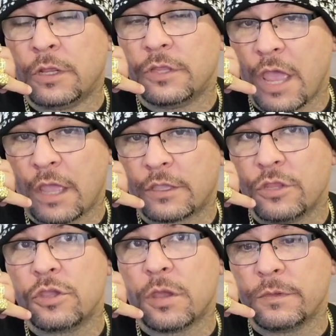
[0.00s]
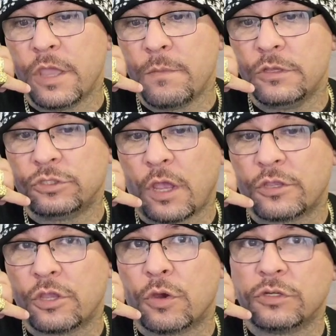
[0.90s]
Yeah, can you come get me so I
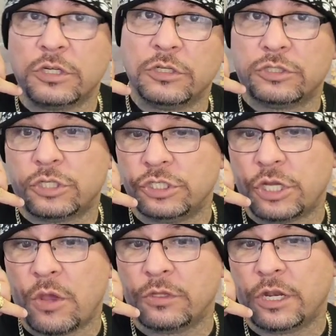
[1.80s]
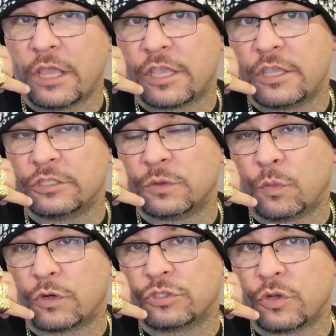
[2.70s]
could go to jail and then I could get some
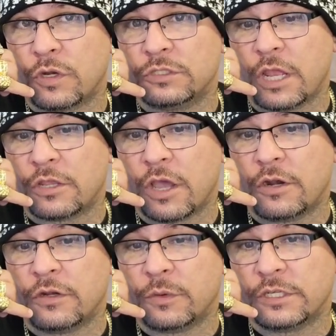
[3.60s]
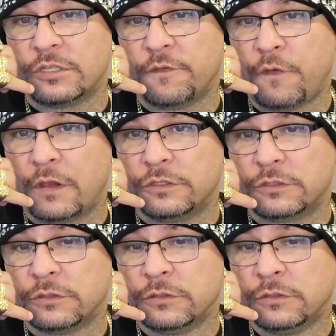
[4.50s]
more stories like Gunner and the rest of the
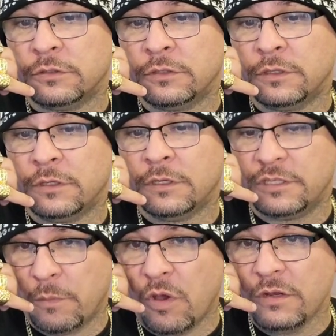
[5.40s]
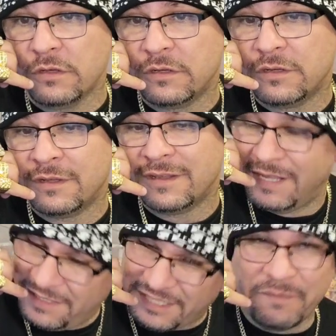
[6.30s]
fellas? Simon?
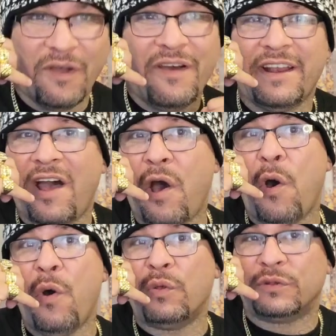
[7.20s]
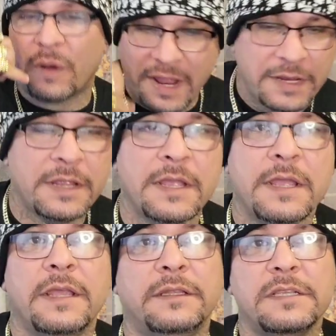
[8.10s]
Simon, I'll hold, right?
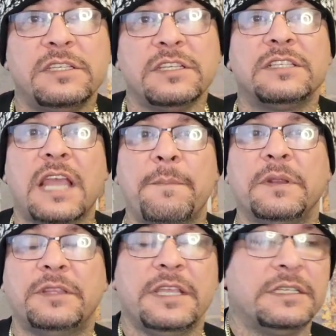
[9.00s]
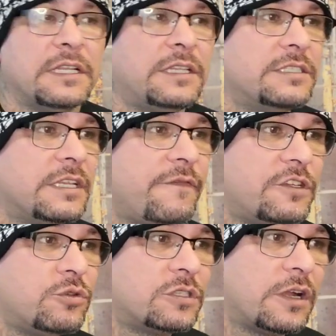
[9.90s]
This is the type of things that these
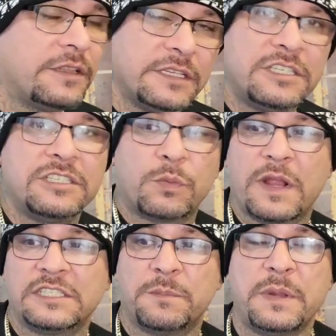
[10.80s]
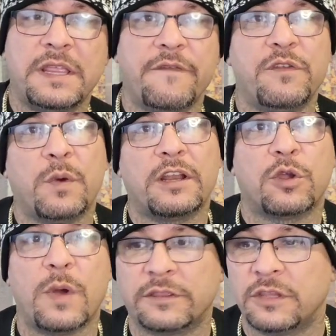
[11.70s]
individuals are in. This is the recipe if you want to
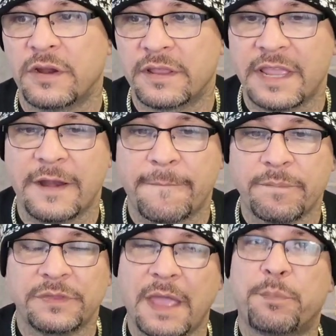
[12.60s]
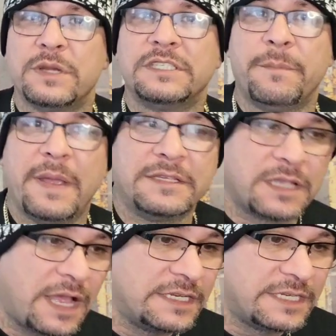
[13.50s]
go out there and get that prison-based
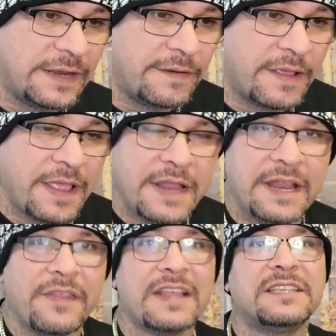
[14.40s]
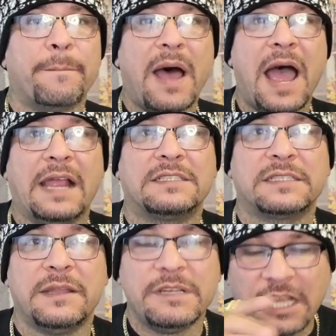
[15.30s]
content. Now, that's a
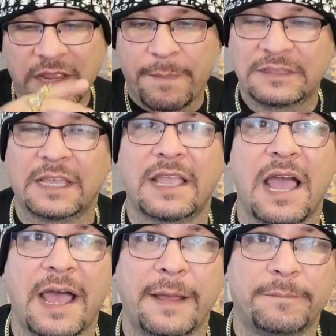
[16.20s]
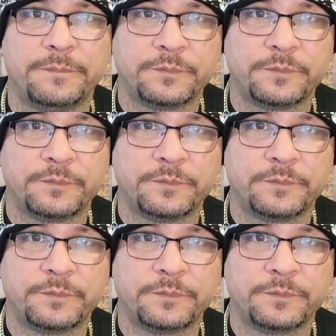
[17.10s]
box. Let me tell you about the caja.